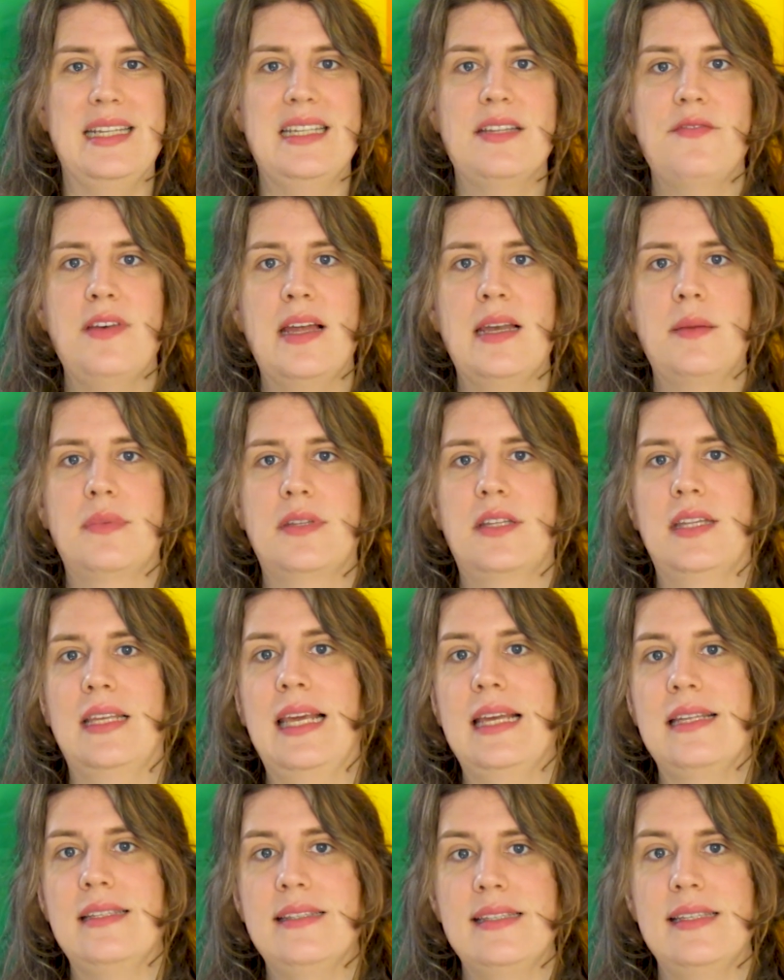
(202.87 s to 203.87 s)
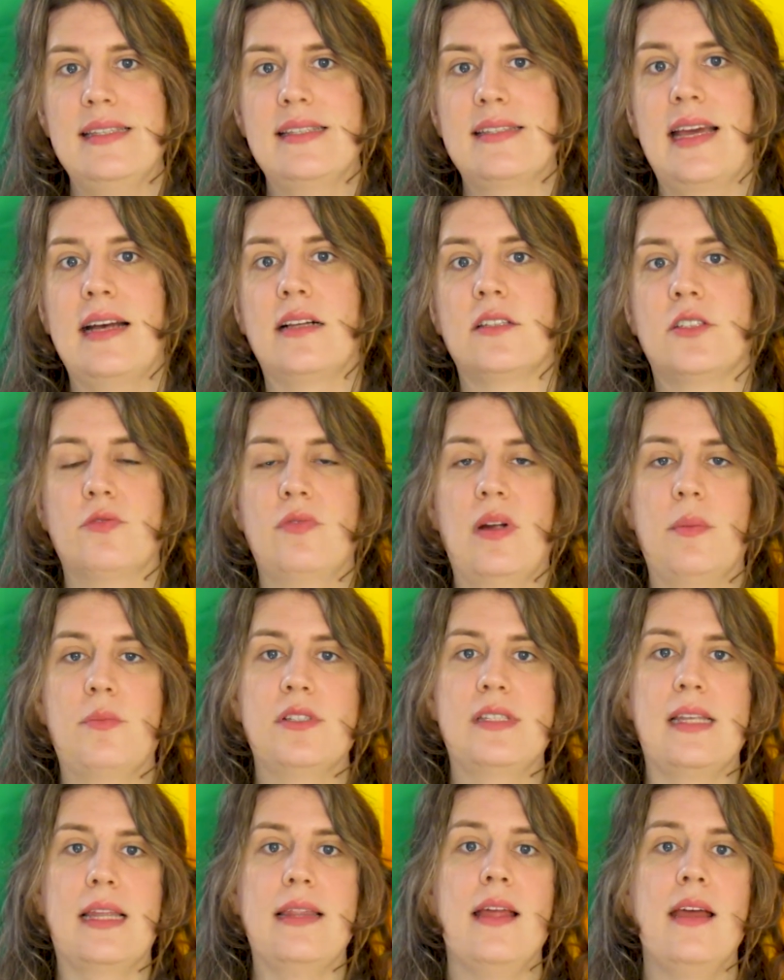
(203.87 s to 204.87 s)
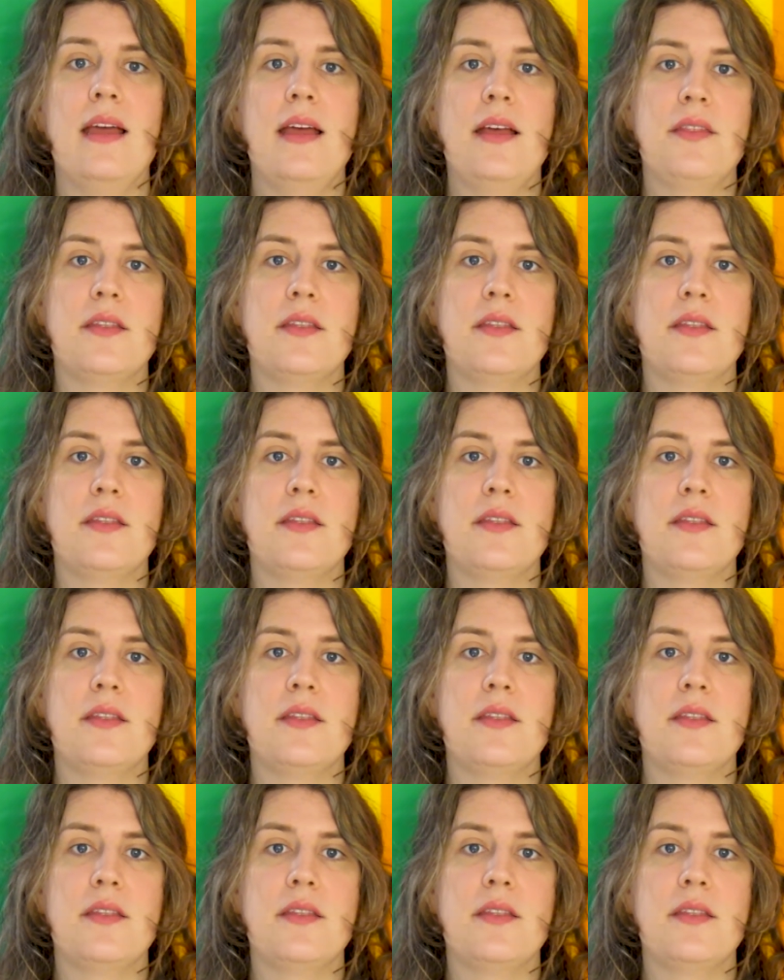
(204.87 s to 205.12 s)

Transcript: he developed the Kinsey scale to represent